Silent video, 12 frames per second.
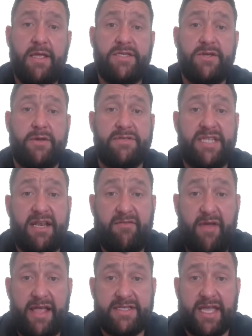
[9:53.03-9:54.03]
So instead
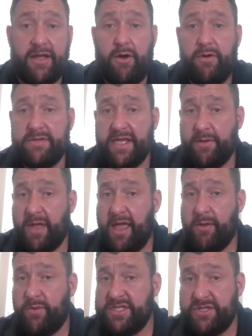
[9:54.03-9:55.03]
of asking only,
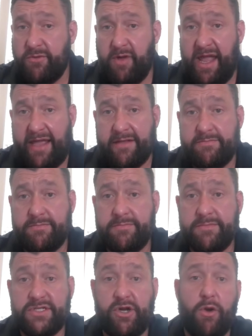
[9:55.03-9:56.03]
hey, what's the rate?
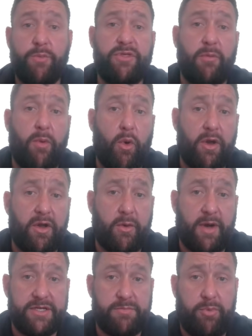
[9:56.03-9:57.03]
Start with a more
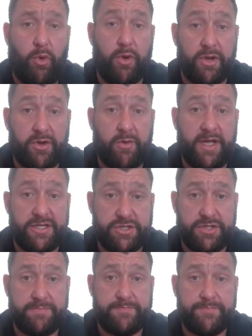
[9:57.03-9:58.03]
important
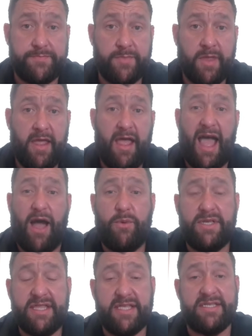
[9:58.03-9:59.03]
question.
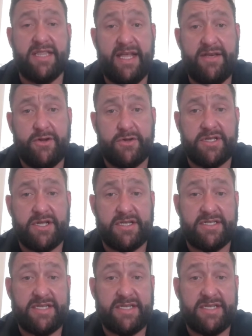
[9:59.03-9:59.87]
How is this lender going to